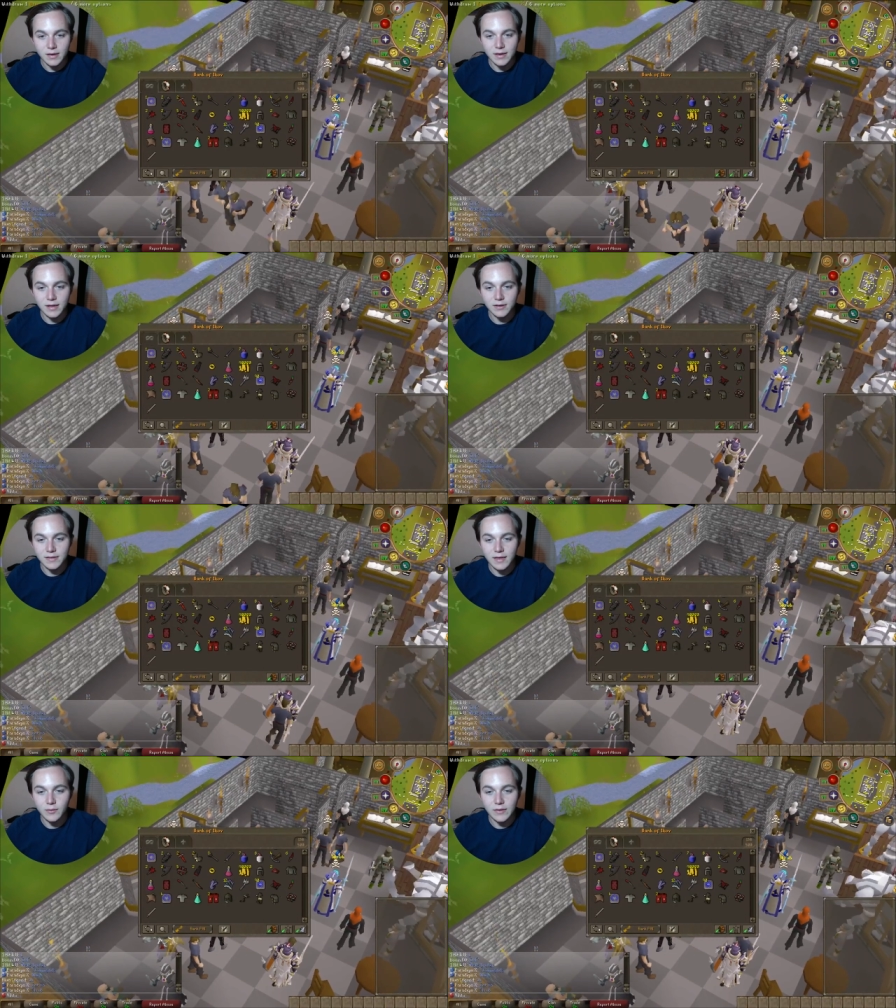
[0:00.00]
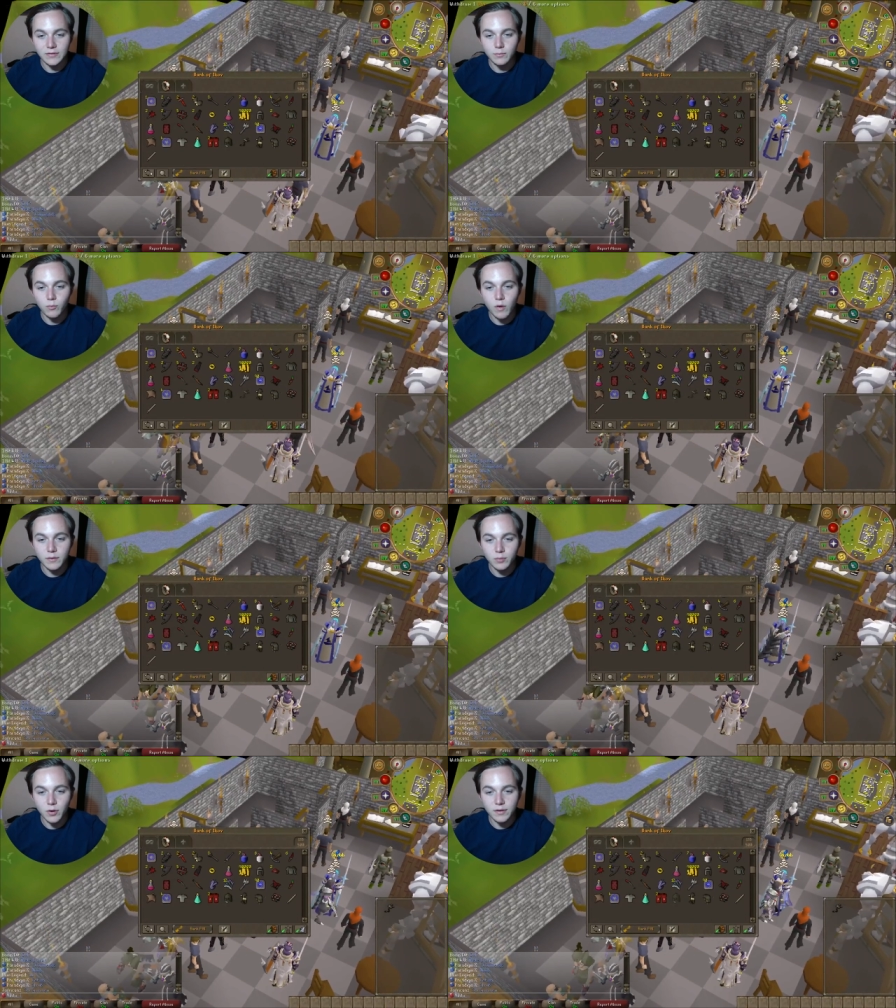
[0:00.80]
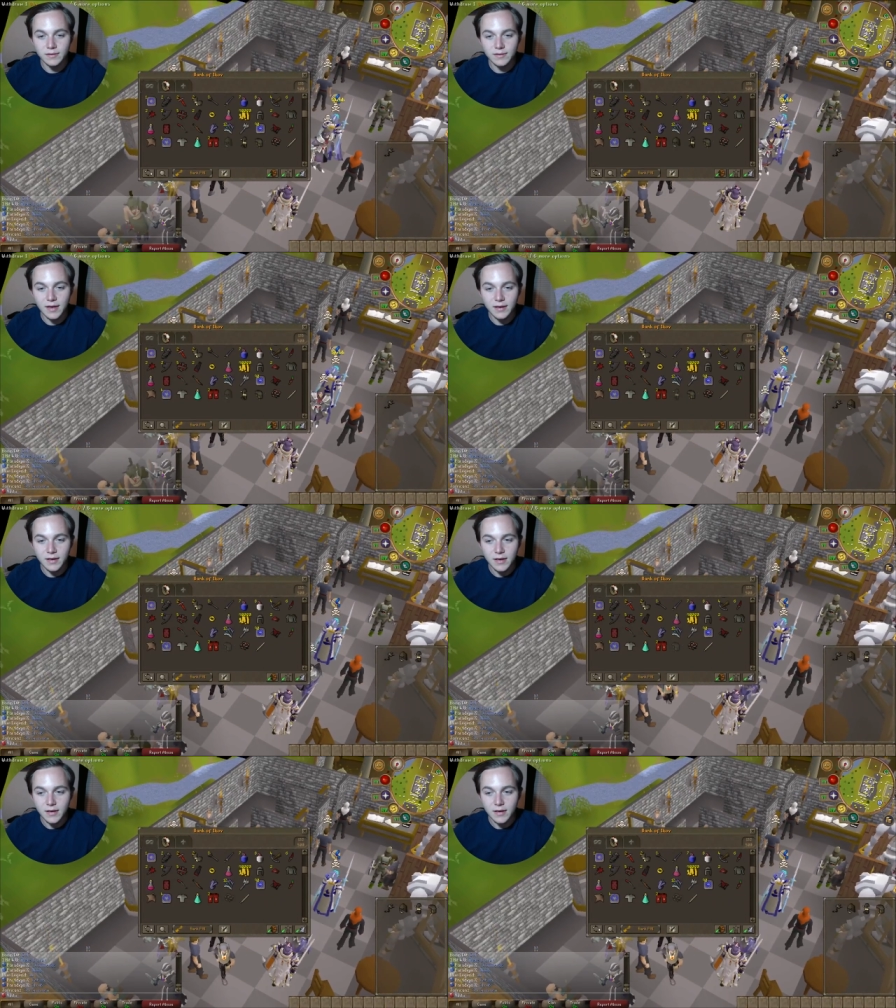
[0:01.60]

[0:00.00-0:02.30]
Yeah, look at that, we have a, one broken set.